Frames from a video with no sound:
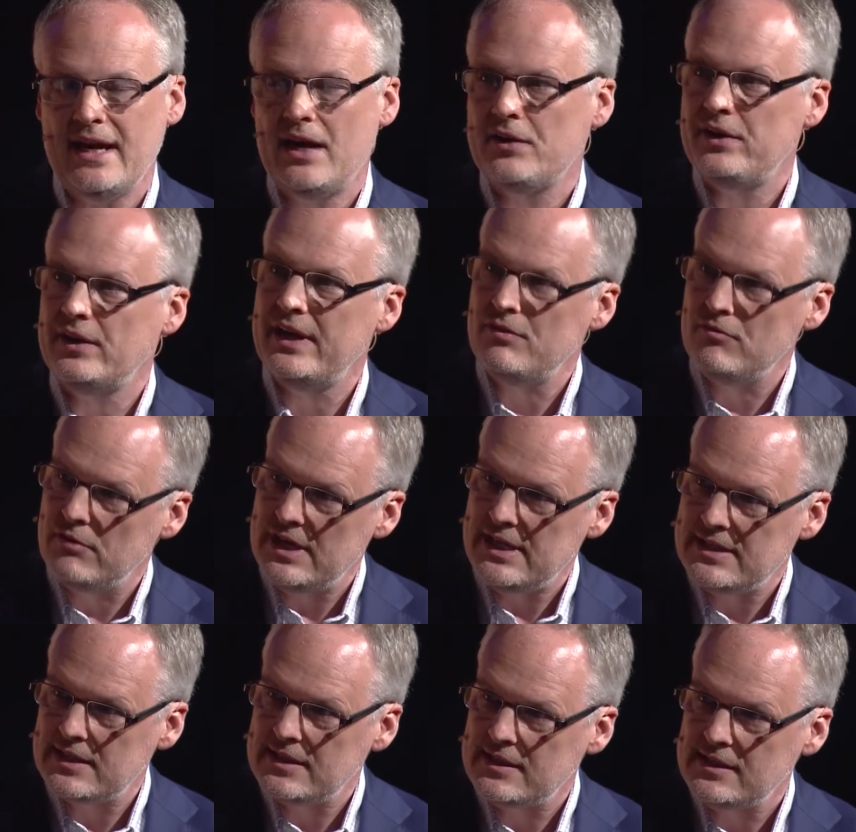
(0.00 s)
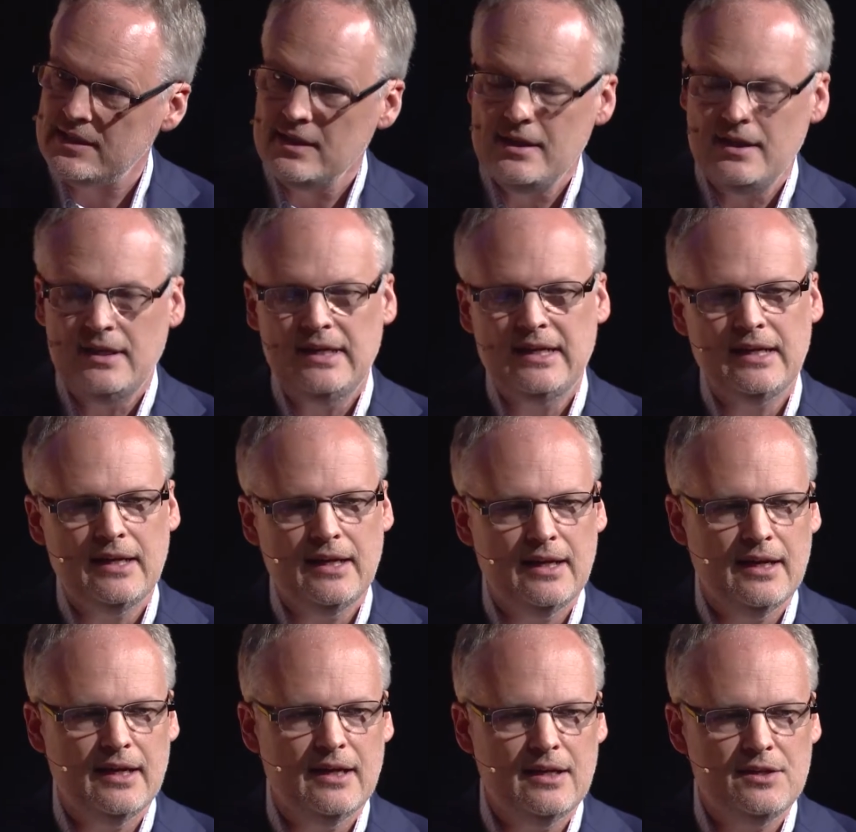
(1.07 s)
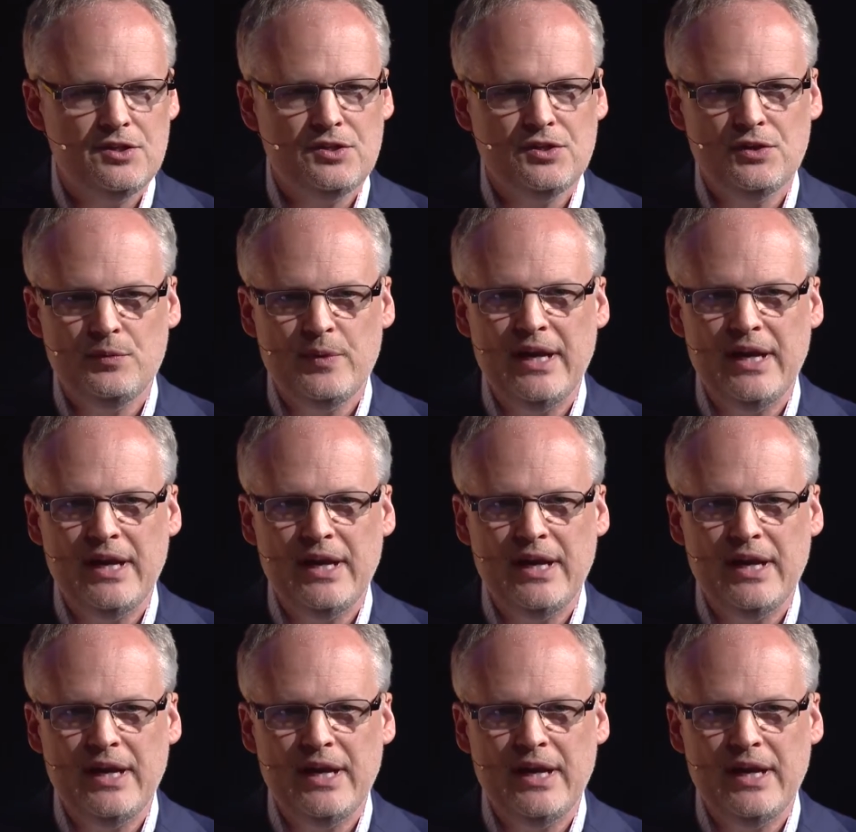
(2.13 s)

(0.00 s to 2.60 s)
calculate risks, and to